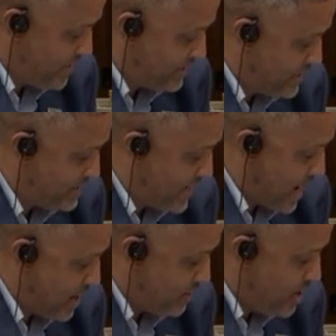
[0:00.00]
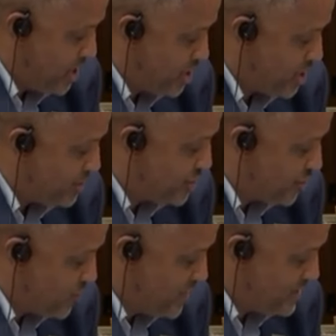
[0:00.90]
reason is now. You
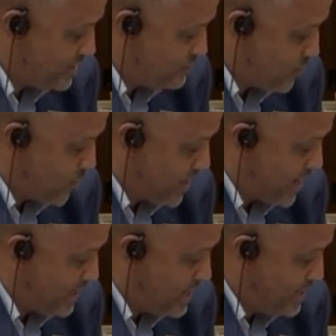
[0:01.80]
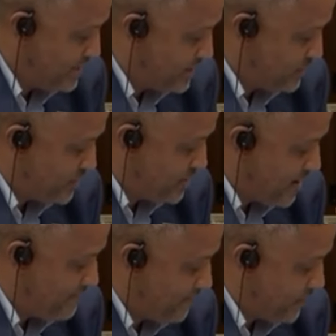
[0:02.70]
assured me this morning this was done